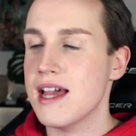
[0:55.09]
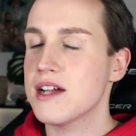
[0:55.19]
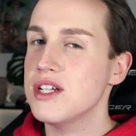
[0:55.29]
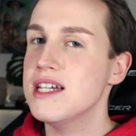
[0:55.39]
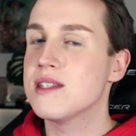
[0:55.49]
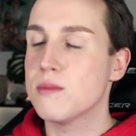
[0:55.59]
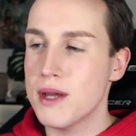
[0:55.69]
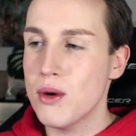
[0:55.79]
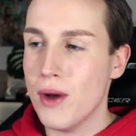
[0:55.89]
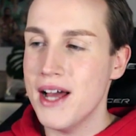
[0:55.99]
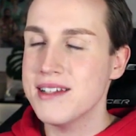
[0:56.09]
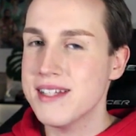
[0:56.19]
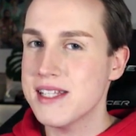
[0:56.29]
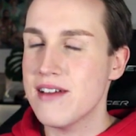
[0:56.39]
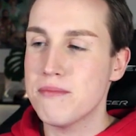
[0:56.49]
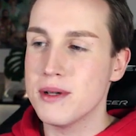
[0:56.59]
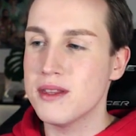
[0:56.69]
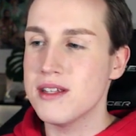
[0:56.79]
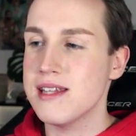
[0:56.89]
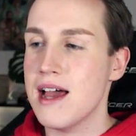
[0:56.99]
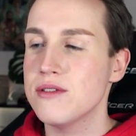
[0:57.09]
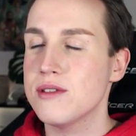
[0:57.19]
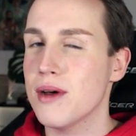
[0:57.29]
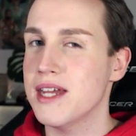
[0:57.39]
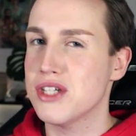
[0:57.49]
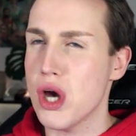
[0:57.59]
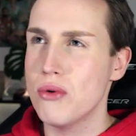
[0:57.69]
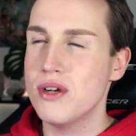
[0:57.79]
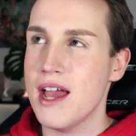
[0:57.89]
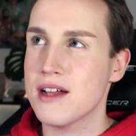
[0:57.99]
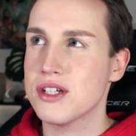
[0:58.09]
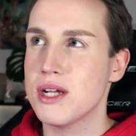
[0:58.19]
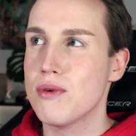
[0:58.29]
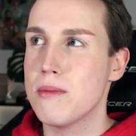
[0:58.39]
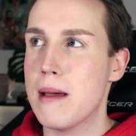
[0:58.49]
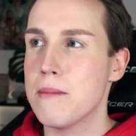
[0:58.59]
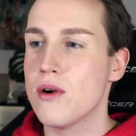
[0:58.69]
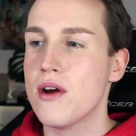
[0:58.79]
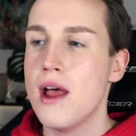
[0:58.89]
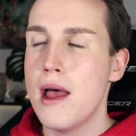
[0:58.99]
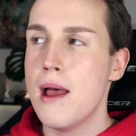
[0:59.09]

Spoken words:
Actually, it's been a while since I've built this house, so I don't actually remember